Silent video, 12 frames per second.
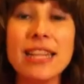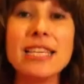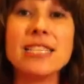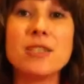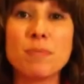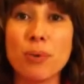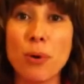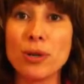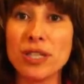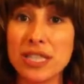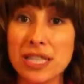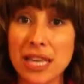This
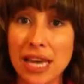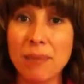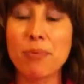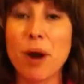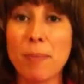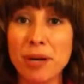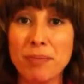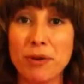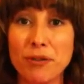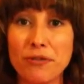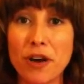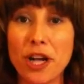supports the property
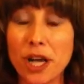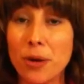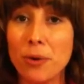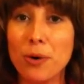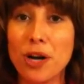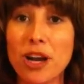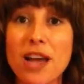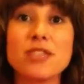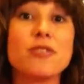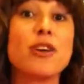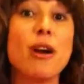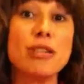portfolio
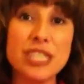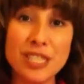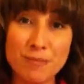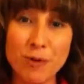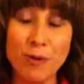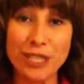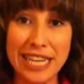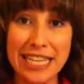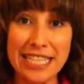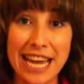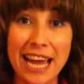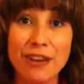organizer and goes into more
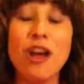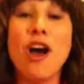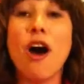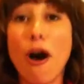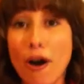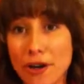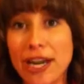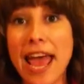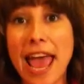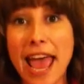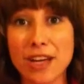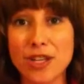detail on
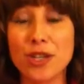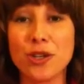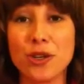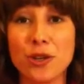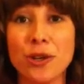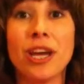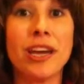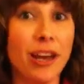how to,